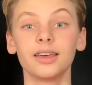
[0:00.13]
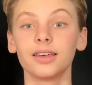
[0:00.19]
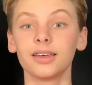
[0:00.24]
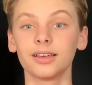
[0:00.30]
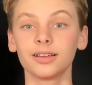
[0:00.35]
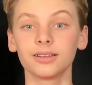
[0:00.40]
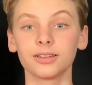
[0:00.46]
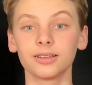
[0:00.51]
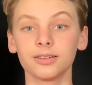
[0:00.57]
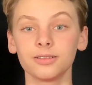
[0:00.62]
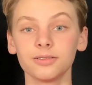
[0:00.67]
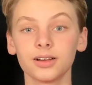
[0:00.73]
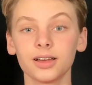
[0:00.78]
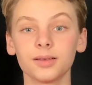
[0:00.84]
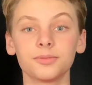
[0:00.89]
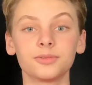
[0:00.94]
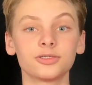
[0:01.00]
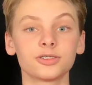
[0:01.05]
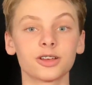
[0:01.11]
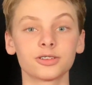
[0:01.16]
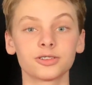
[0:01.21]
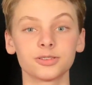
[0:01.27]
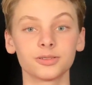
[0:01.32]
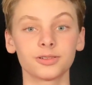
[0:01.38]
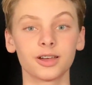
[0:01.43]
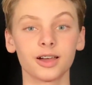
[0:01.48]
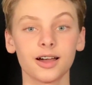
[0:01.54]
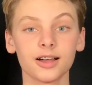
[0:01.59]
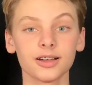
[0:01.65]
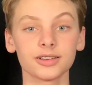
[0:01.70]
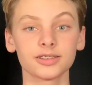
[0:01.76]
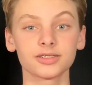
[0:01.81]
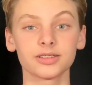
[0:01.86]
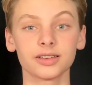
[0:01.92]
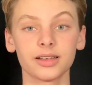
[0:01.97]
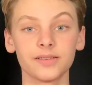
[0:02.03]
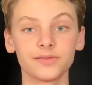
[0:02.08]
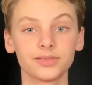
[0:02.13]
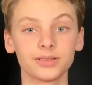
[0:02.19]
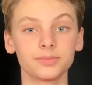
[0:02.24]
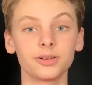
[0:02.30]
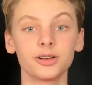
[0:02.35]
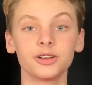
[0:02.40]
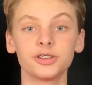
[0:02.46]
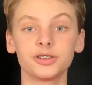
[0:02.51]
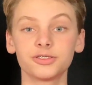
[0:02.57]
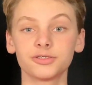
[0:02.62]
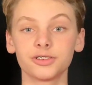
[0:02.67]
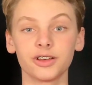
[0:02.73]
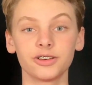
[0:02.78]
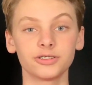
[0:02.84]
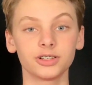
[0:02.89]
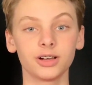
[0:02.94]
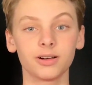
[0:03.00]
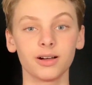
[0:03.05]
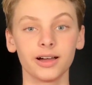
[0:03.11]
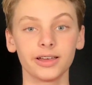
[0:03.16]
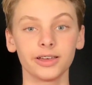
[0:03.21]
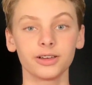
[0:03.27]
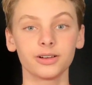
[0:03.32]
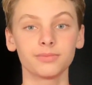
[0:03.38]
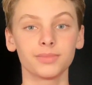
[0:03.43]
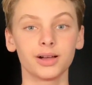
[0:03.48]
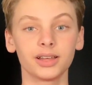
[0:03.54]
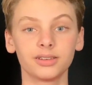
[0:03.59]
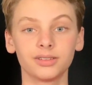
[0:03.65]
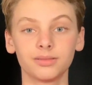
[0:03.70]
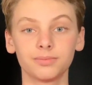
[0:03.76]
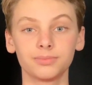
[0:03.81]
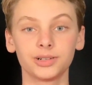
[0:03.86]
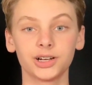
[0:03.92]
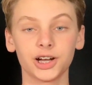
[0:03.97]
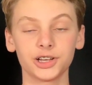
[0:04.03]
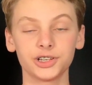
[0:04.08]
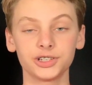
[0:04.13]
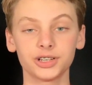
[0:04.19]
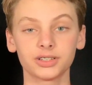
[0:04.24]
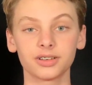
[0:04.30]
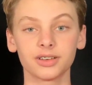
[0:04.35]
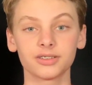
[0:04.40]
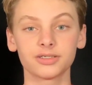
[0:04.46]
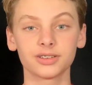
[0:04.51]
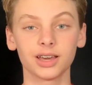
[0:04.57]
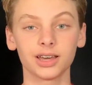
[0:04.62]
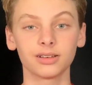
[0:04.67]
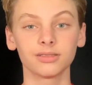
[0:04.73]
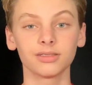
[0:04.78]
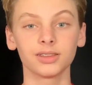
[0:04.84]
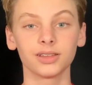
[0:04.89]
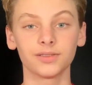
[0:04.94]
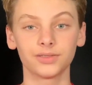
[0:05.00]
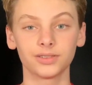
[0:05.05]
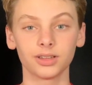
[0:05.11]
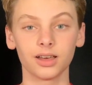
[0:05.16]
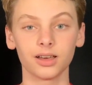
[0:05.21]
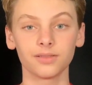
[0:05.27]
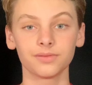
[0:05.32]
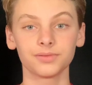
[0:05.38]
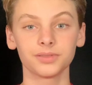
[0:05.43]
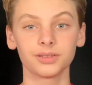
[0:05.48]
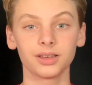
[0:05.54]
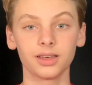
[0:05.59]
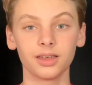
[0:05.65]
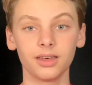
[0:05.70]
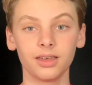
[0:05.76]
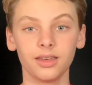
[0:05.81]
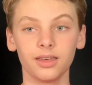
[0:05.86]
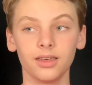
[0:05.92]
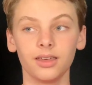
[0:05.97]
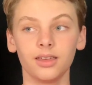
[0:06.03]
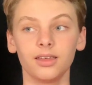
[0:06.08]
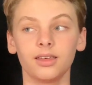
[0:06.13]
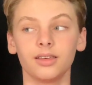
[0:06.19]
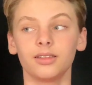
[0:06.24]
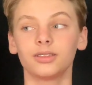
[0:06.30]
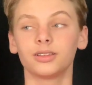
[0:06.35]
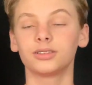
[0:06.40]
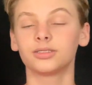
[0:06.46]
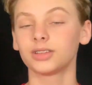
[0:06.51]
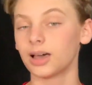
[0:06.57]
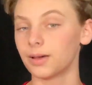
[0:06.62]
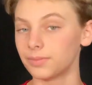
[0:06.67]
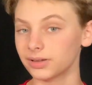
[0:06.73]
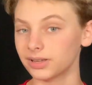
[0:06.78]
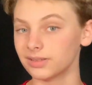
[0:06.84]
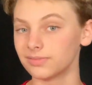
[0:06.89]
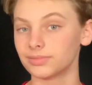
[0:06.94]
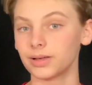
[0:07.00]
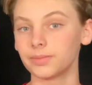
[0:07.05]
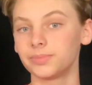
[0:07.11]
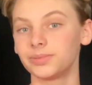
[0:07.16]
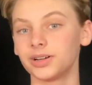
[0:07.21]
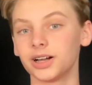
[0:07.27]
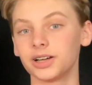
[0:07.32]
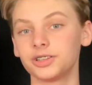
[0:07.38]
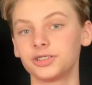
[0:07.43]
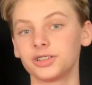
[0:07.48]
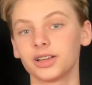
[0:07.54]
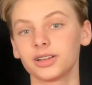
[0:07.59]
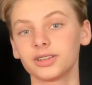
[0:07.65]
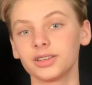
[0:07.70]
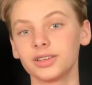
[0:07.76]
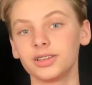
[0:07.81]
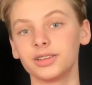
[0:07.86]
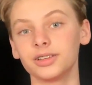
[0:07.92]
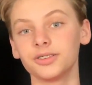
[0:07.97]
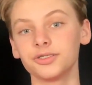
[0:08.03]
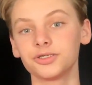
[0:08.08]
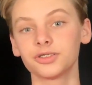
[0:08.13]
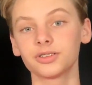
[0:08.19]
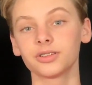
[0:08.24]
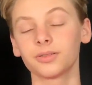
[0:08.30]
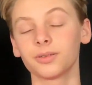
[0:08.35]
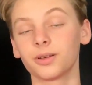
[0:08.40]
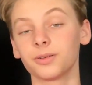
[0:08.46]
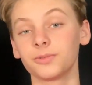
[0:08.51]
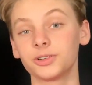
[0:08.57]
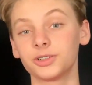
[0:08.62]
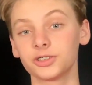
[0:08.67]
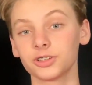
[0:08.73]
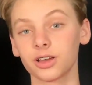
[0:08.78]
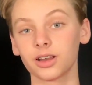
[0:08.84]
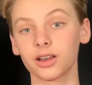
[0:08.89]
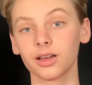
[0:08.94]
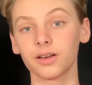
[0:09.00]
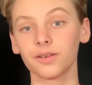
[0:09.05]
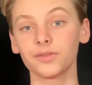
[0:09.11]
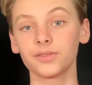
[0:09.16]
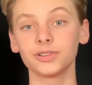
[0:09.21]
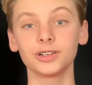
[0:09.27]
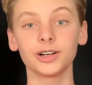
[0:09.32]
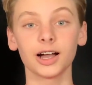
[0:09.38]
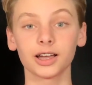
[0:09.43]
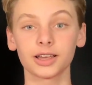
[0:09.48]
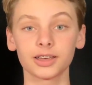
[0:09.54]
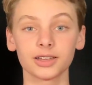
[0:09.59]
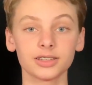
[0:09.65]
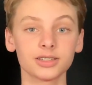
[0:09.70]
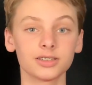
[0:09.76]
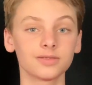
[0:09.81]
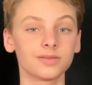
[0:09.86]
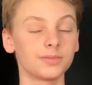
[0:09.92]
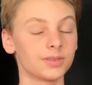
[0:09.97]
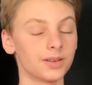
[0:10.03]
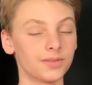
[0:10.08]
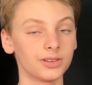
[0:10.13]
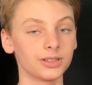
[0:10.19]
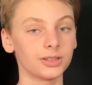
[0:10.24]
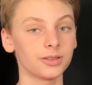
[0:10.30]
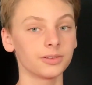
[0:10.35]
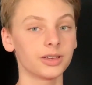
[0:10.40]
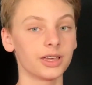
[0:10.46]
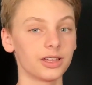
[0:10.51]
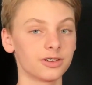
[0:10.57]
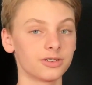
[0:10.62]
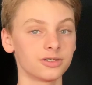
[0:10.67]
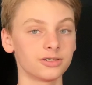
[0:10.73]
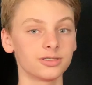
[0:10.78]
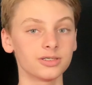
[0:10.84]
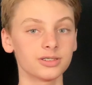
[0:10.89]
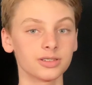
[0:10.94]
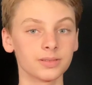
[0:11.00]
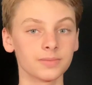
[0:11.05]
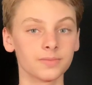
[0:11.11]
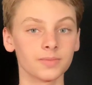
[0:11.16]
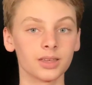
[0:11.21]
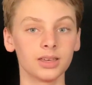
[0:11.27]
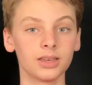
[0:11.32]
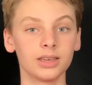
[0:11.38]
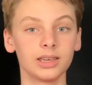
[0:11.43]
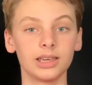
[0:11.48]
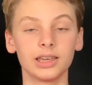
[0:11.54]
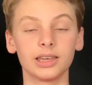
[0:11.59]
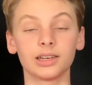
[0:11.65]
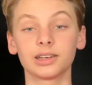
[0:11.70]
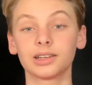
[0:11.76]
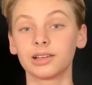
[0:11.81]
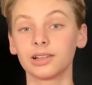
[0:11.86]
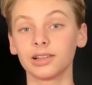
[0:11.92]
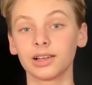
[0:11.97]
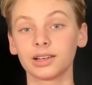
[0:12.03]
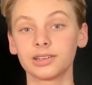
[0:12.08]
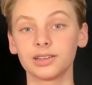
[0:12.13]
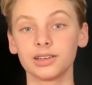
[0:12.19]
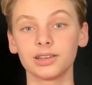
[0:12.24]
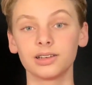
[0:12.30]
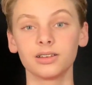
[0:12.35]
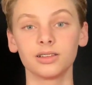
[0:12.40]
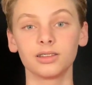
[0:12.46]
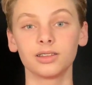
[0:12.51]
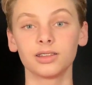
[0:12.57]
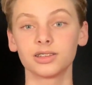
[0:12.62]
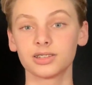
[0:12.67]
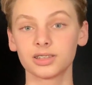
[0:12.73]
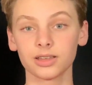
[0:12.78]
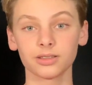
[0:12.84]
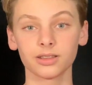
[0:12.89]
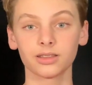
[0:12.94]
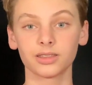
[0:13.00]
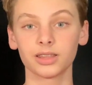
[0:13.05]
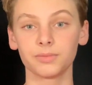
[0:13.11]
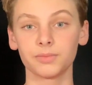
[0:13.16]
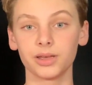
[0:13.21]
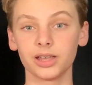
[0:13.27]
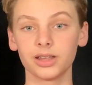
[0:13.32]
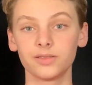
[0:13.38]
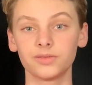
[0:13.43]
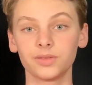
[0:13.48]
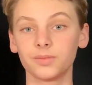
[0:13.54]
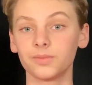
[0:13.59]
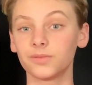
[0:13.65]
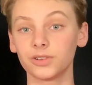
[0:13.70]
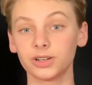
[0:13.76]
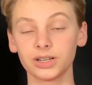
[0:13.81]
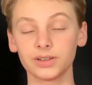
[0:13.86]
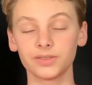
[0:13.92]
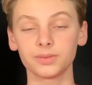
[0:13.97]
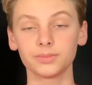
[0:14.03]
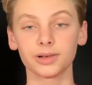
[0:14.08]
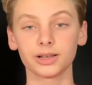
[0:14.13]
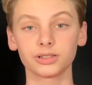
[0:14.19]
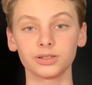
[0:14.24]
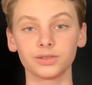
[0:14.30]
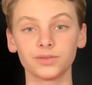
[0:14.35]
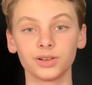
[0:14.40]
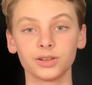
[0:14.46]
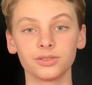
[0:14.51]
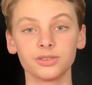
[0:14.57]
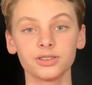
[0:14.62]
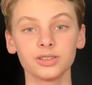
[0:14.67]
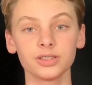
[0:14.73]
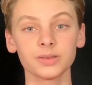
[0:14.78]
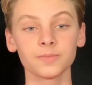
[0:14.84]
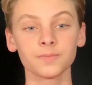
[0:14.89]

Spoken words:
Hello, I'm Joshua Cox. I am from Ostrander, Ohio. My project is titled Liftoff. The topic of my project is we shot off rockets from different locations and collected the sound that they made from 4 different microphones